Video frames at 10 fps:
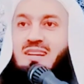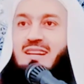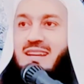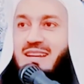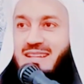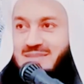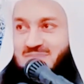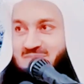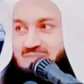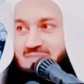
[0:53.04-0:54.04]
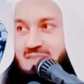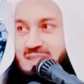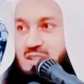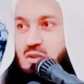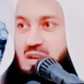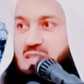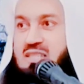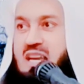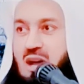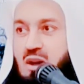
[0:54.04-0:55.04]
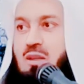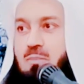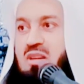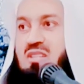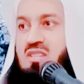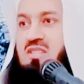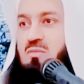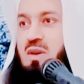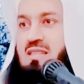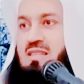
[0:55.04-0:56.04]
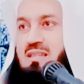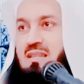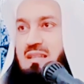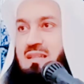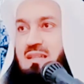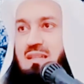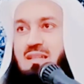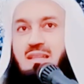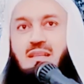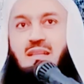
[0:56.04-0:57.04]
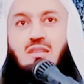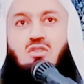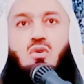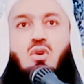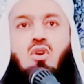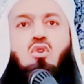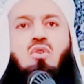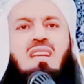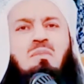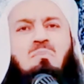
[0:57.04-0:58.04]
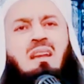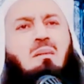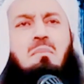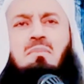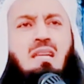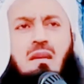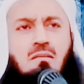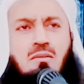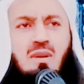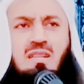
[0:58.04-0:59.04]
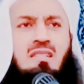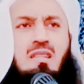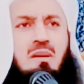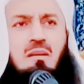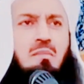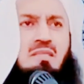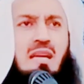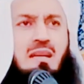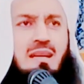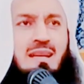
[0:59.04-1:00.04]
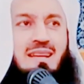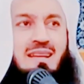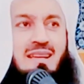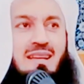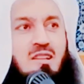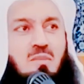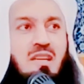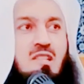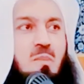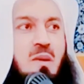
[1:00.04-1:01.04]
Jazakallah khair. You understand how the point system works? So you need minimum 10. What is the minimum 10? Let me